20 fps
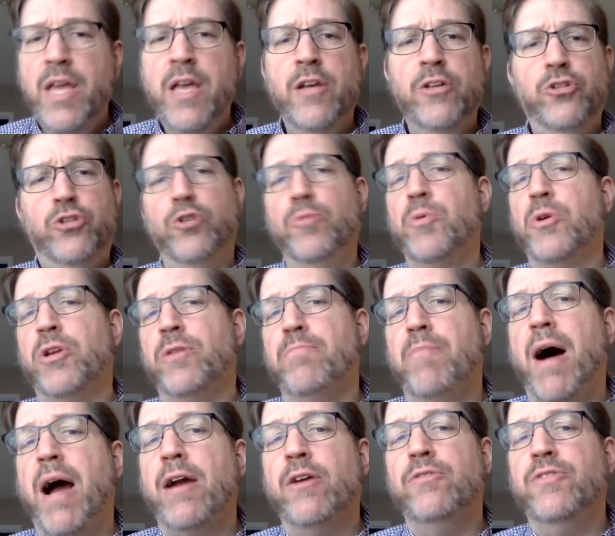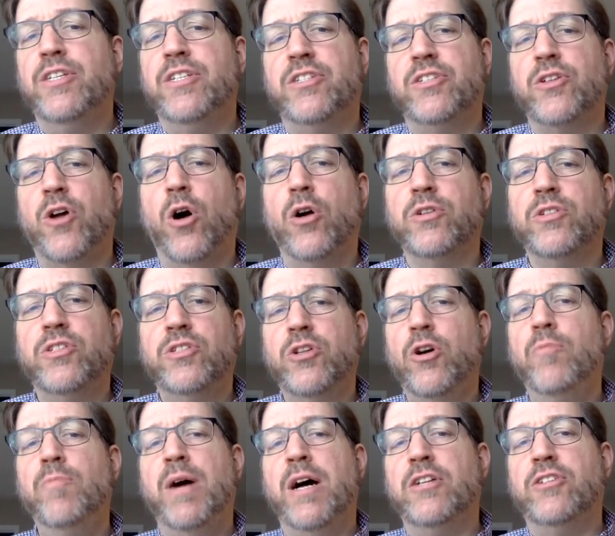Schubert admired this song
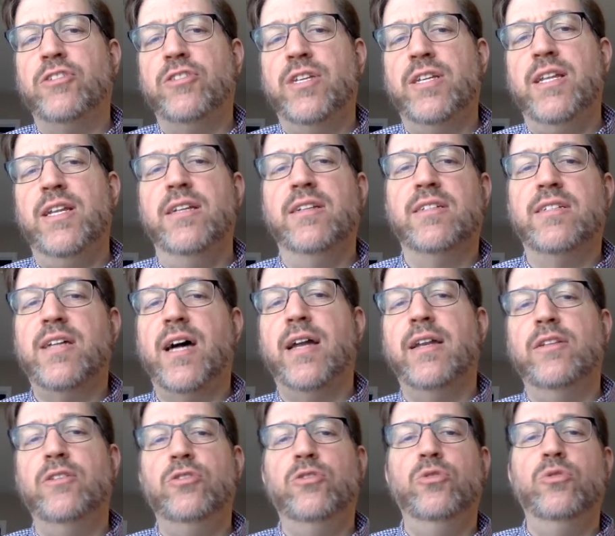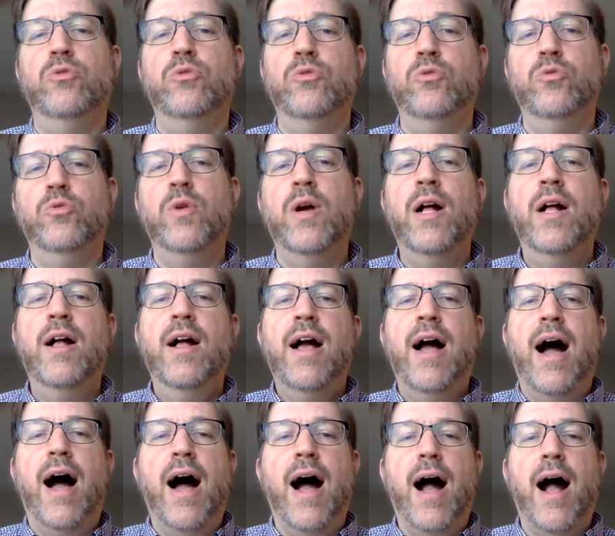so much that he decided to
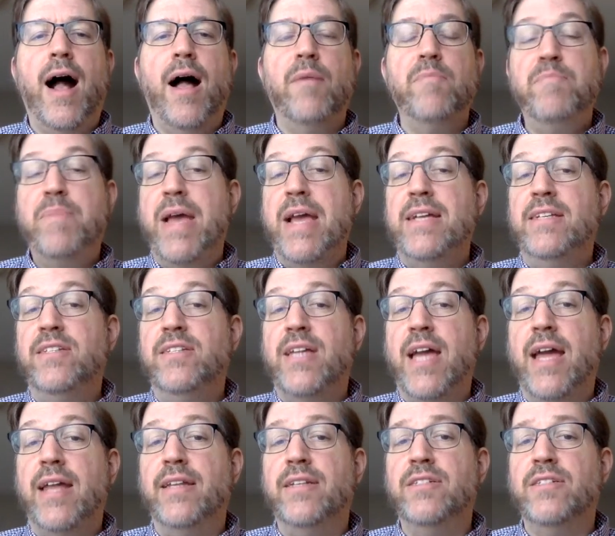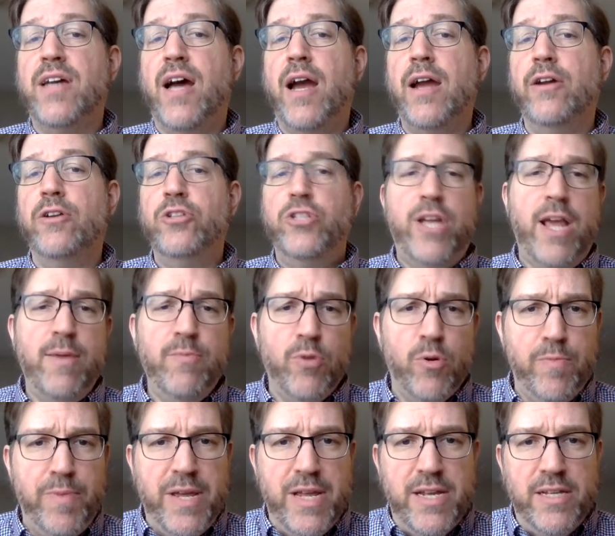base an entire chamber
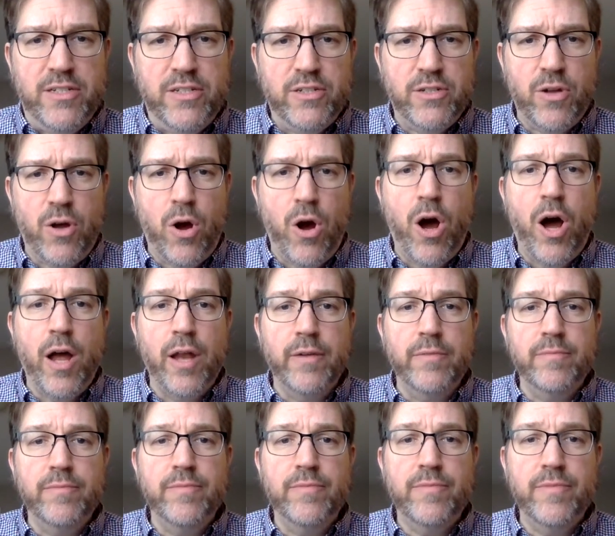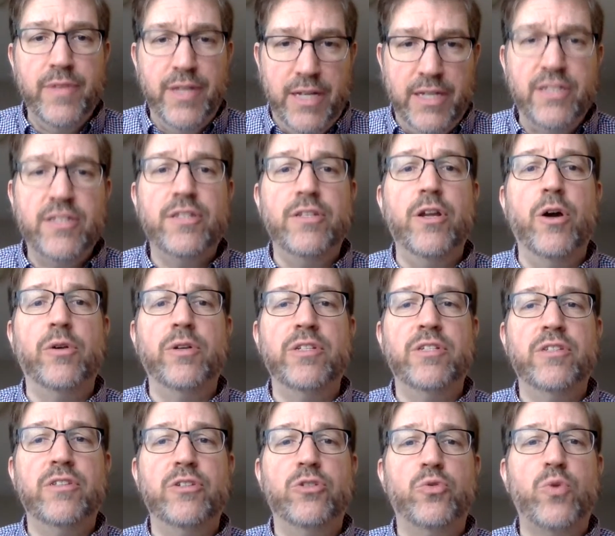piece on this, known as
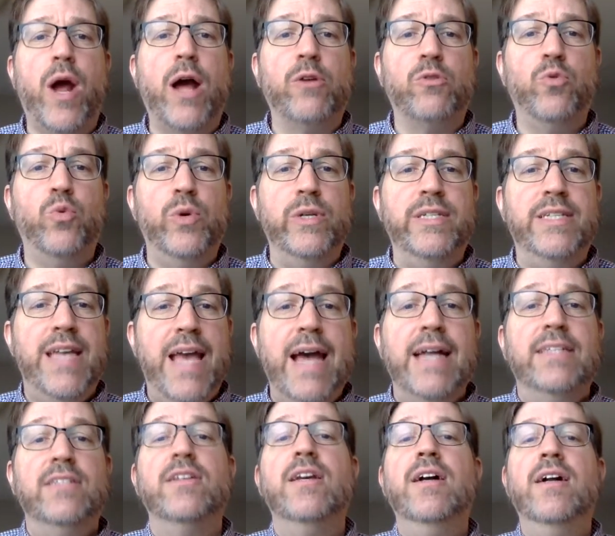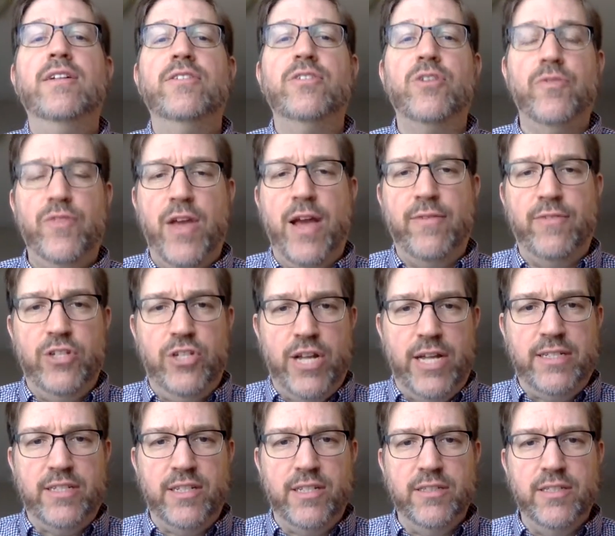the Trout Quintet. So if you have a
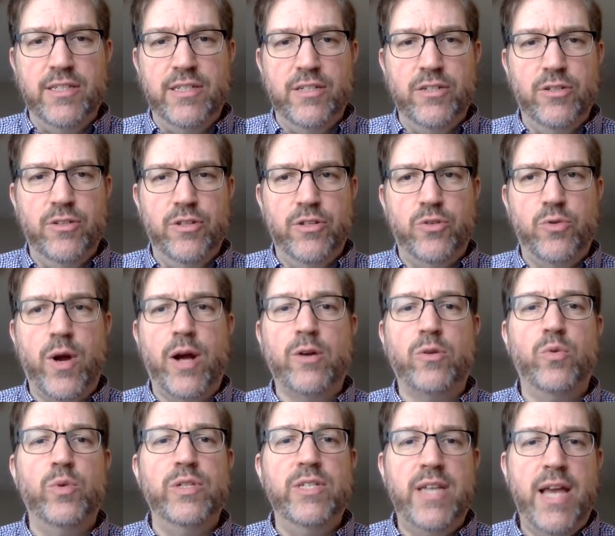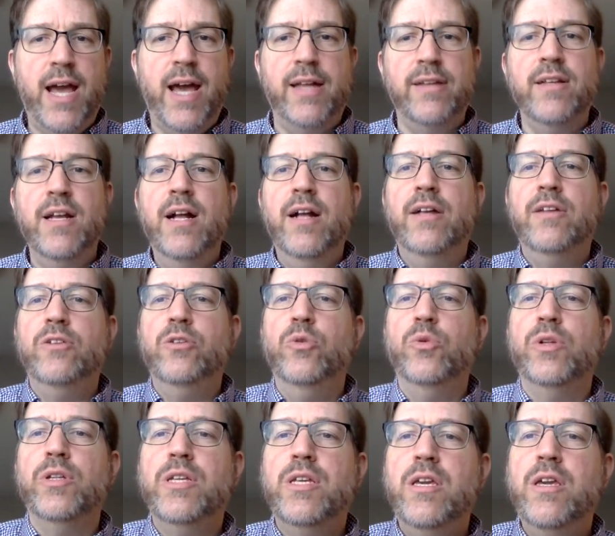chance to listen to the Trout Quintet, you
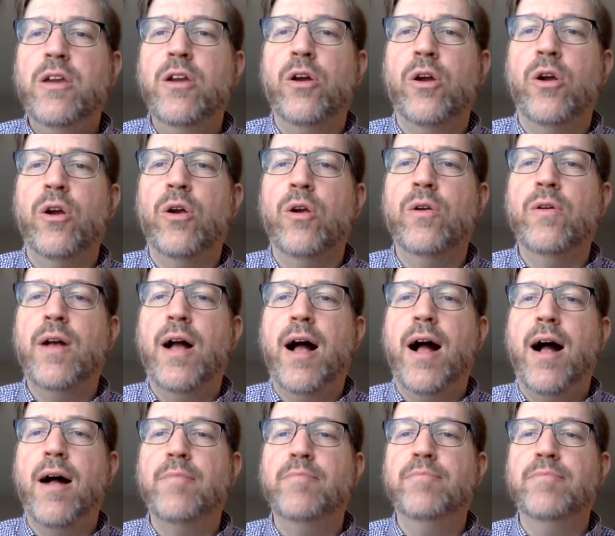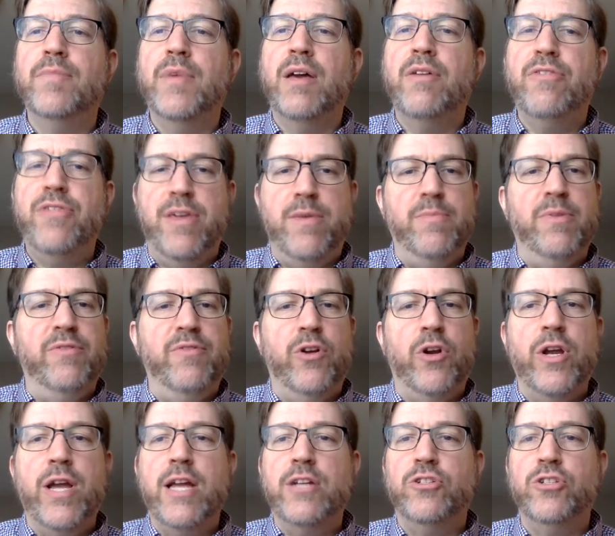will hear a theme and
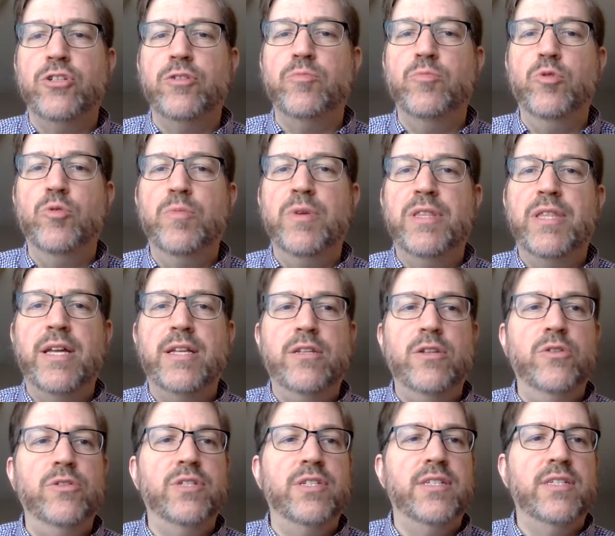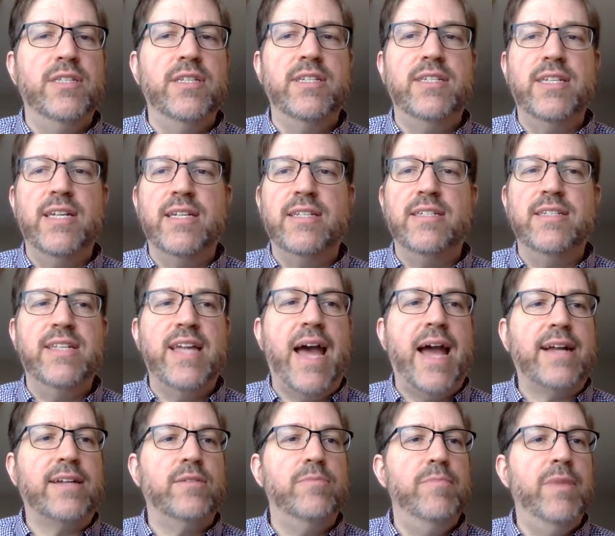variations movement that uses this
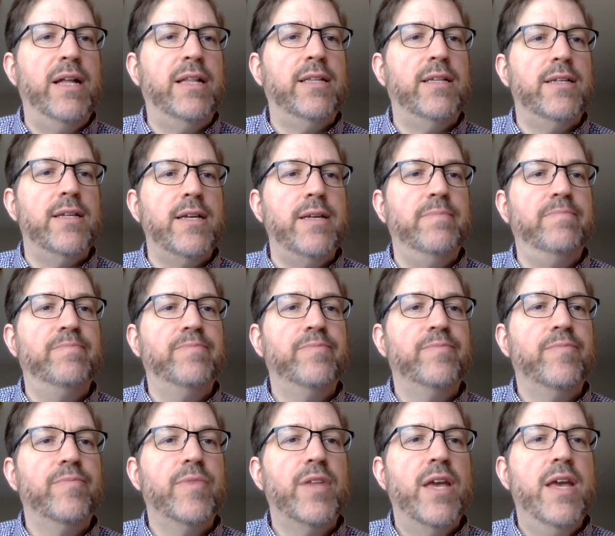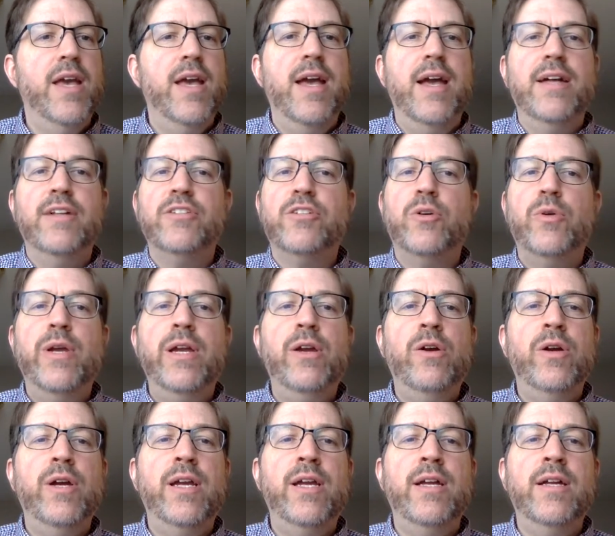exact melody. So here
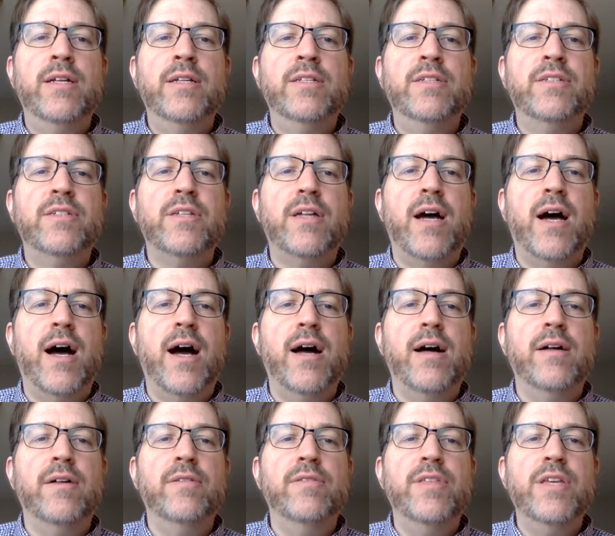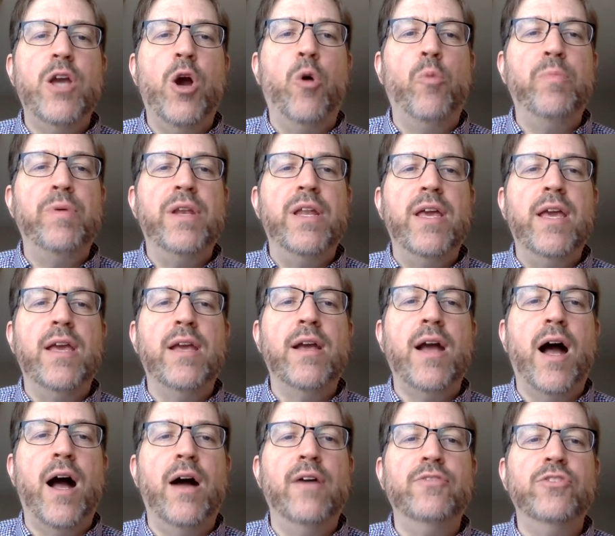is the opening
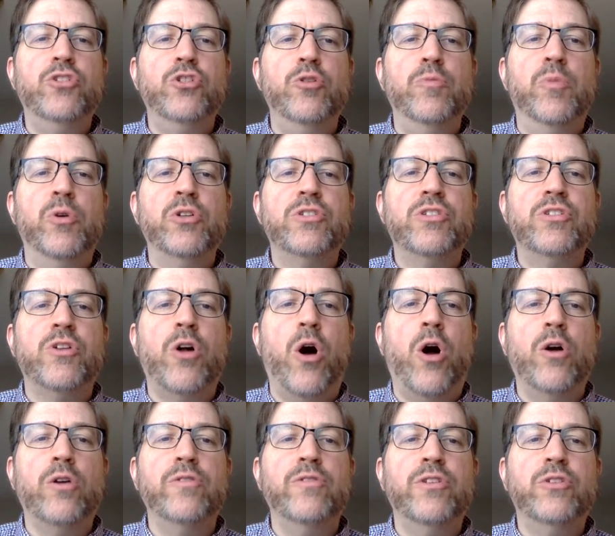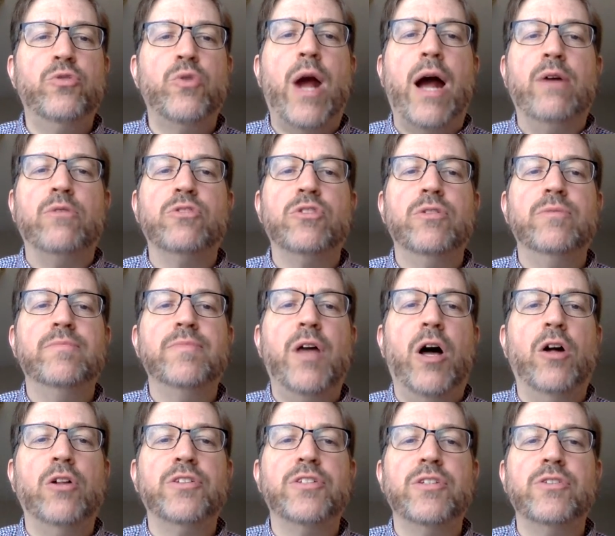of Schubert's song, The Trout,
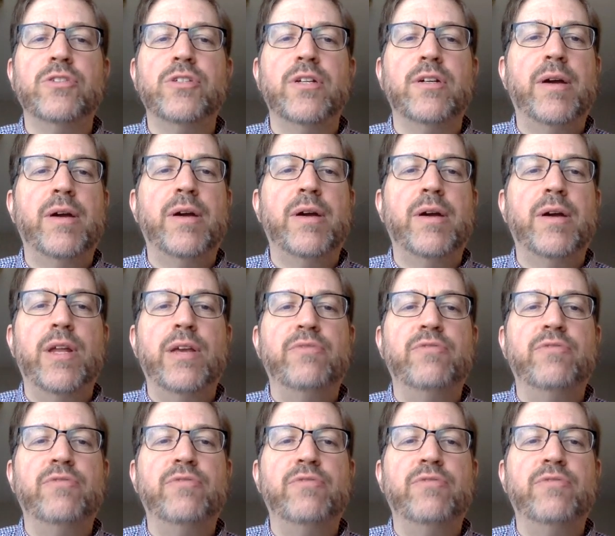also sung by Renee